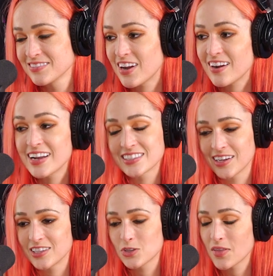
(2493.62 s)
Very
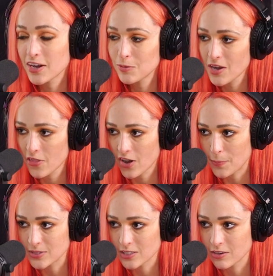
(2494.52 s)
exciting. So that could be another
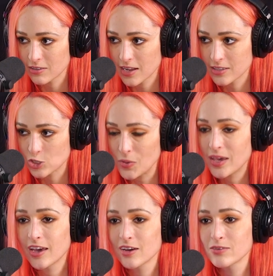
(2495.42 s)
episode. And
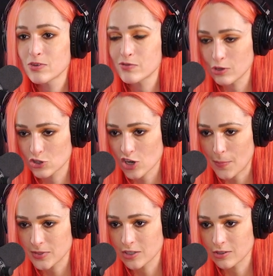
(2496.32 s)
speaking of future
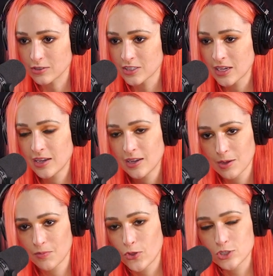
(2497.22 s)
episodes,
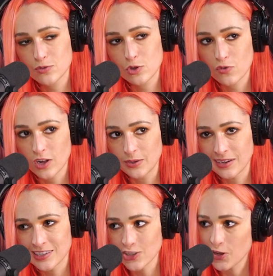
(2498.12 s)
those of you
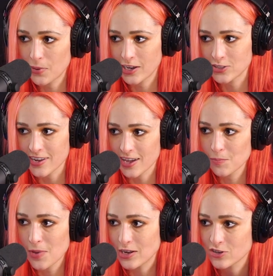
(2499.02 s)
following us on
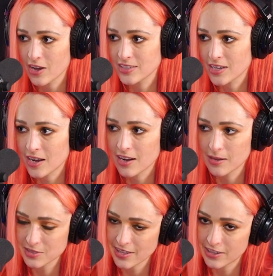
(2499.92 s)
Patreon,
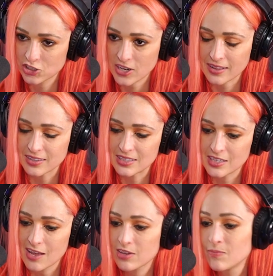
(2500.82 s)
patreon.com/Jaclyn and
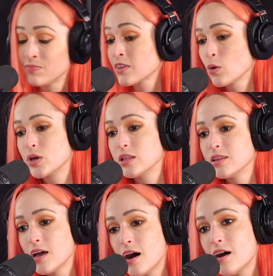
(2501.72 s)
David, we
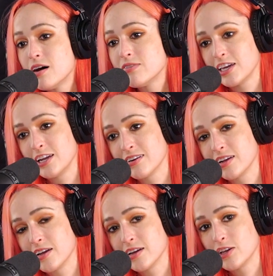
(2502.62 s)
love
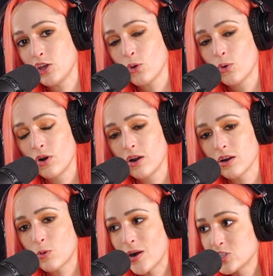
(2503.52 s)
hearing
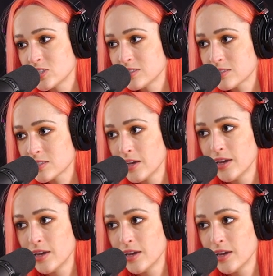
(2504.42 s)
your questions.